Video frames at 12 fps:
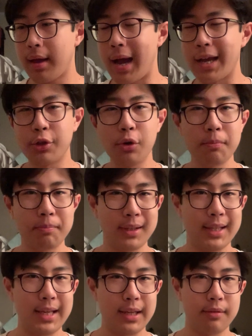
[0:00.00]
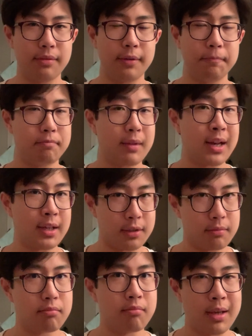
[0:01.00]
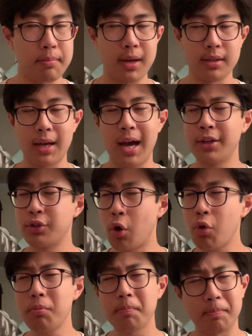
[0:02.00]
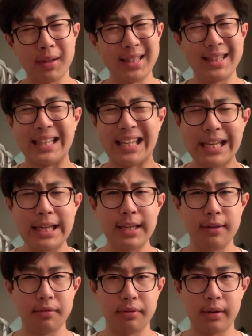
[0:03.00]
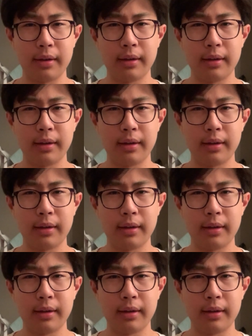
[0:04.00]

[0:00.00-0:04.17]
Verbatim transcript: I don't believe, at least me personally, I don't believe